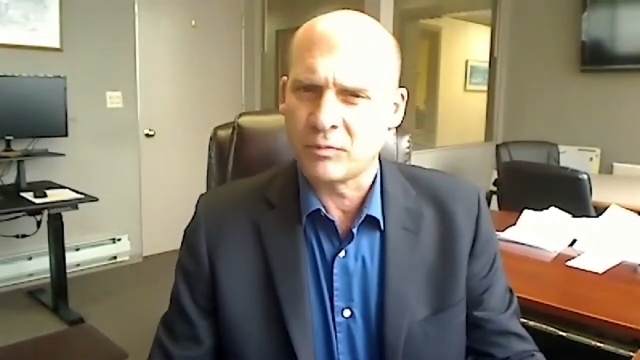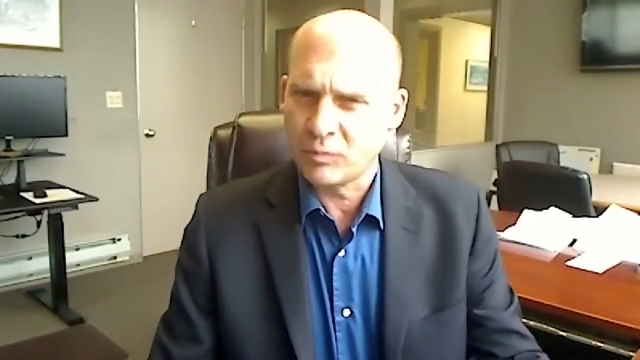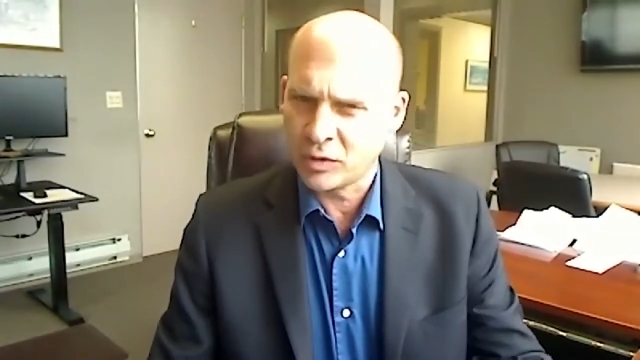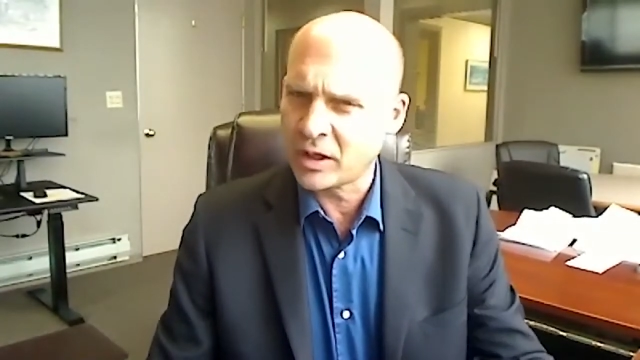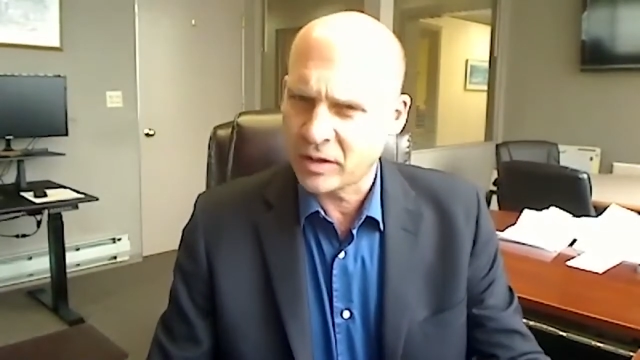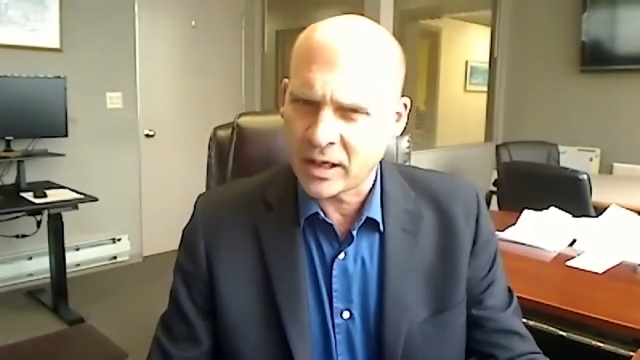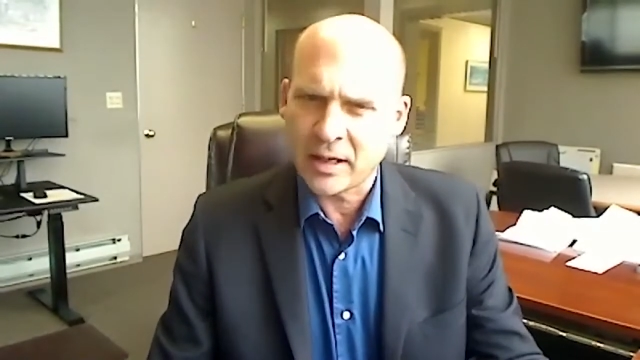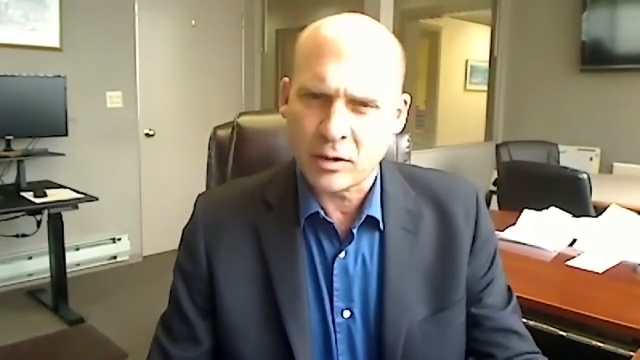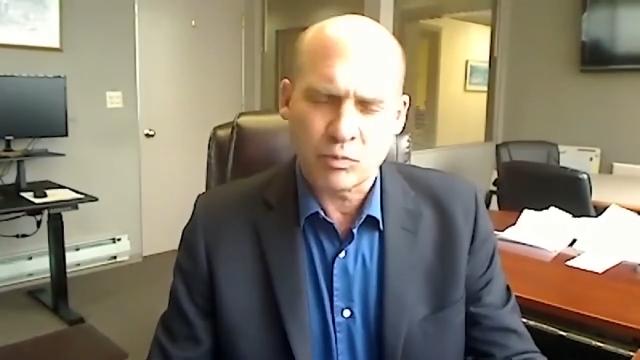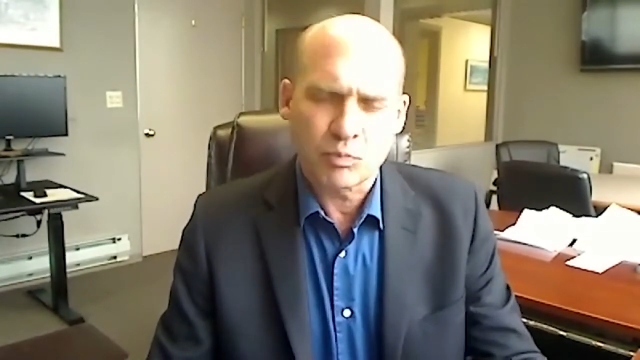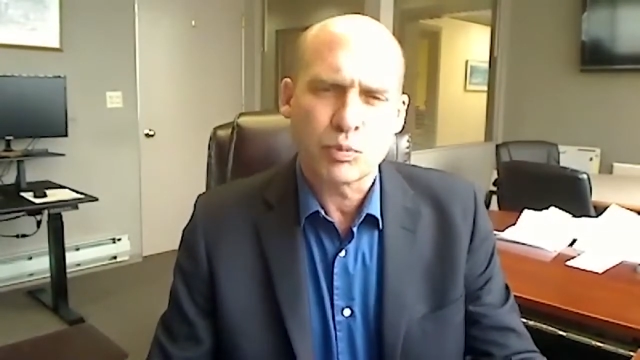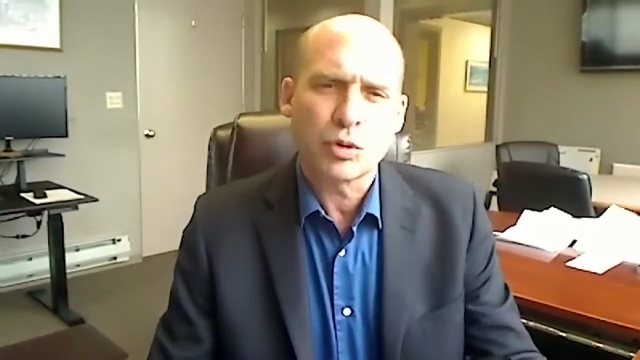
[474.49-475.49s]
of got a
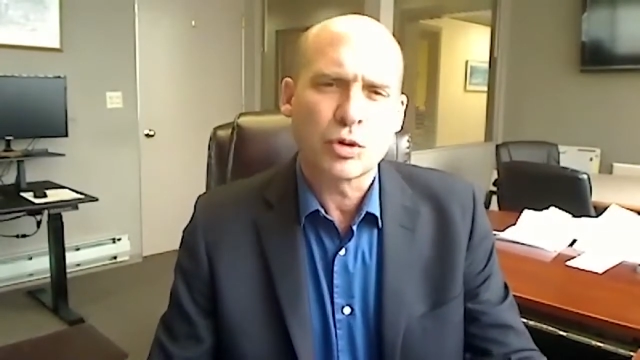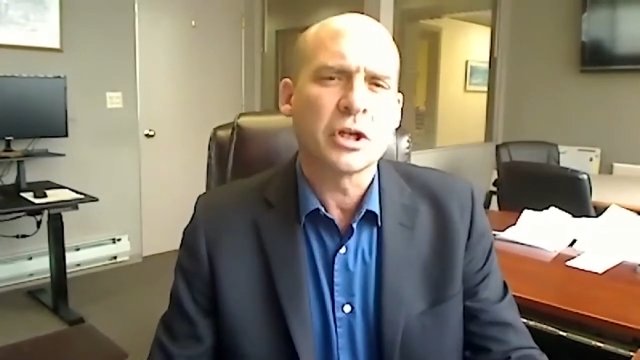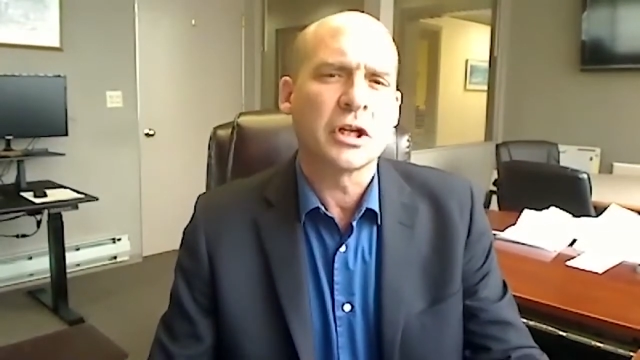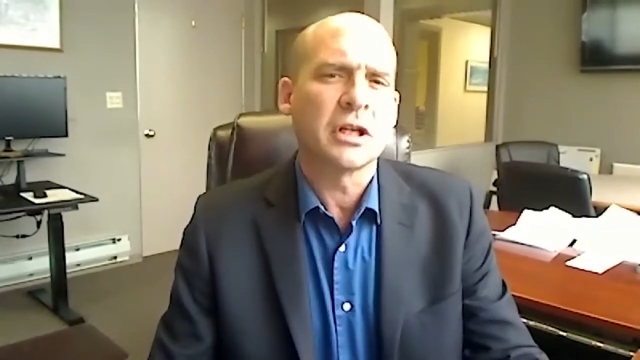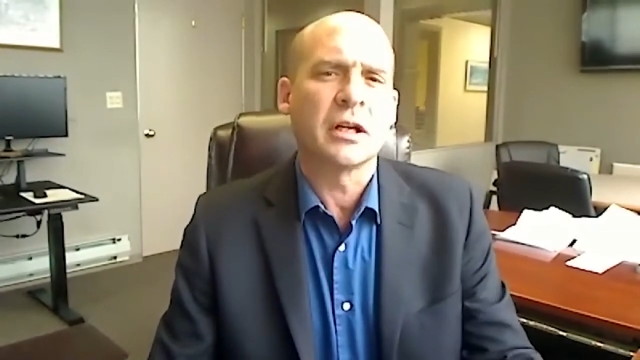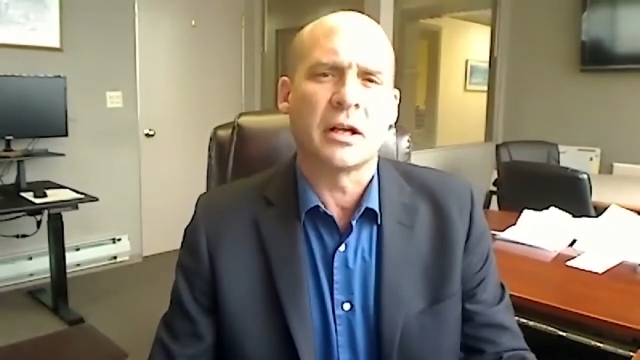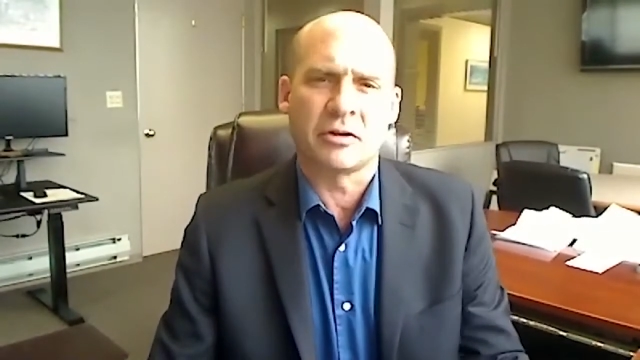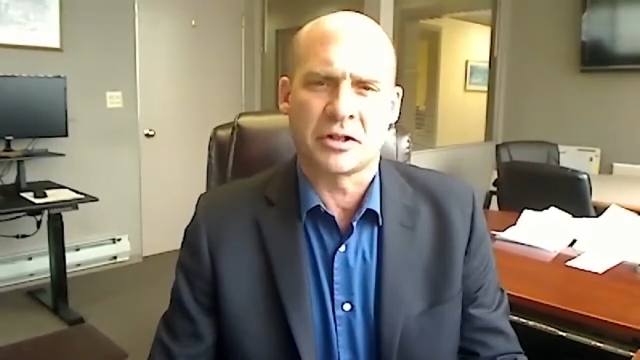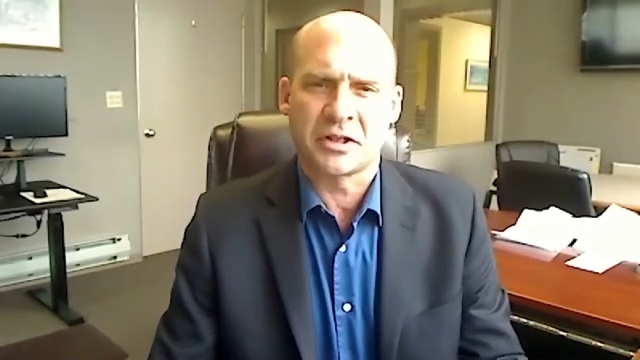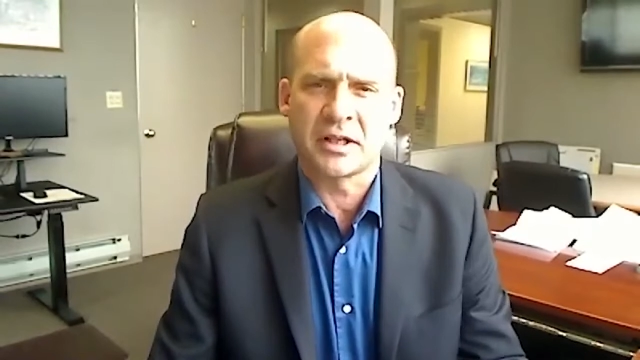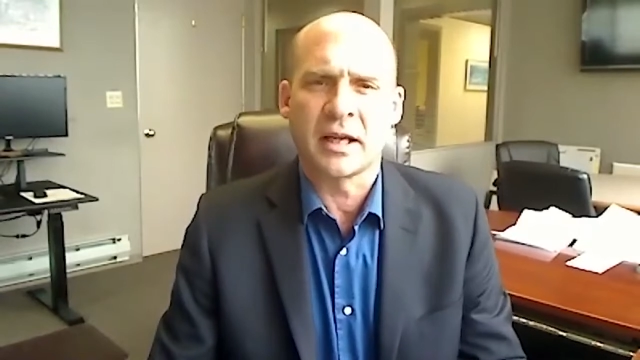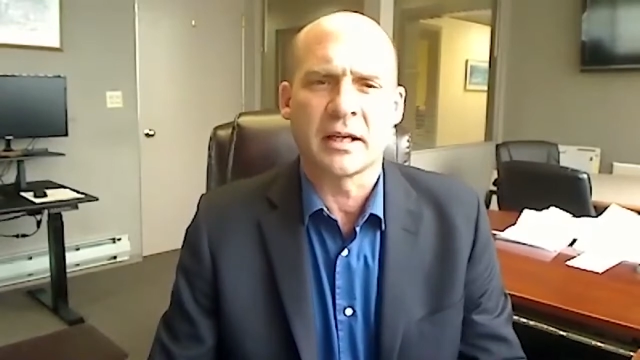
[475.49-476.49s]
pretty good
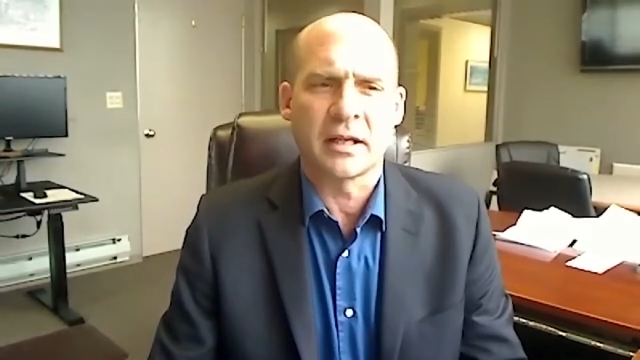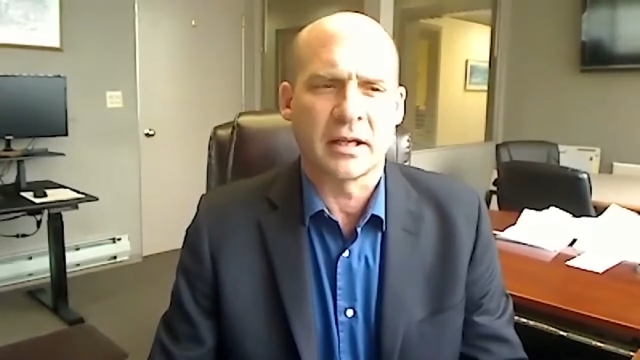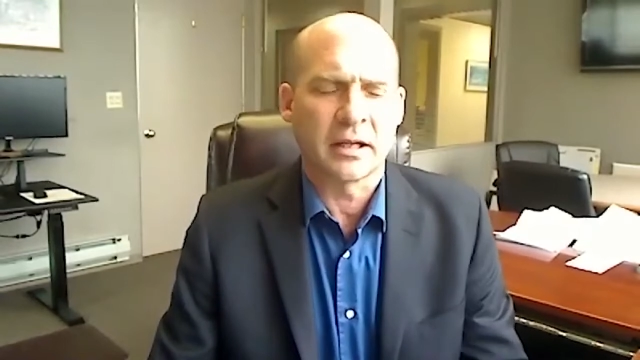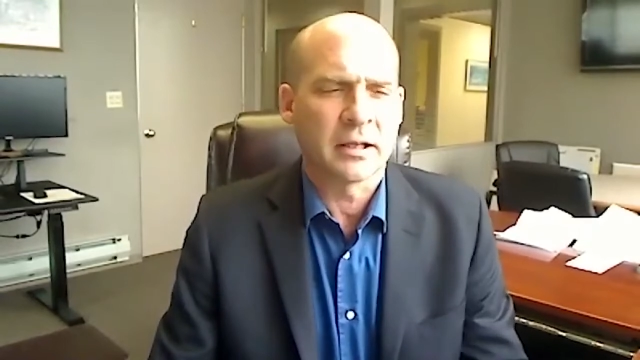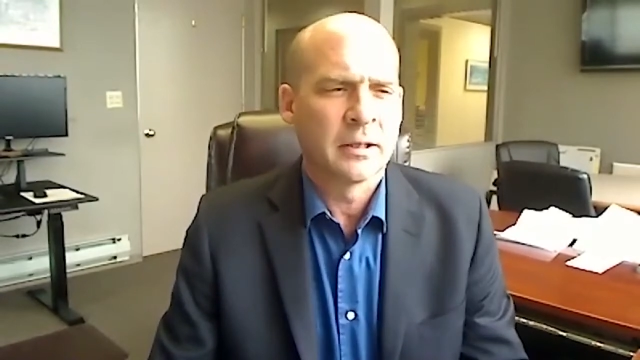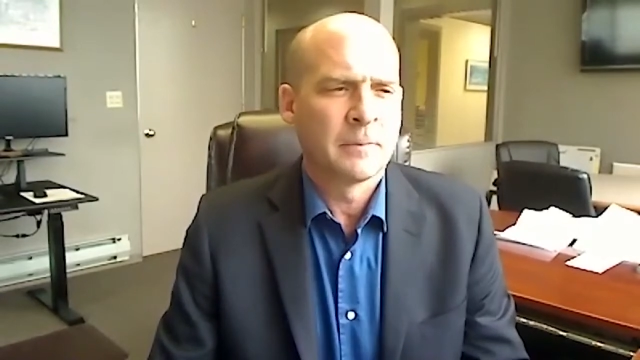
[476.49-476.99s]
understanding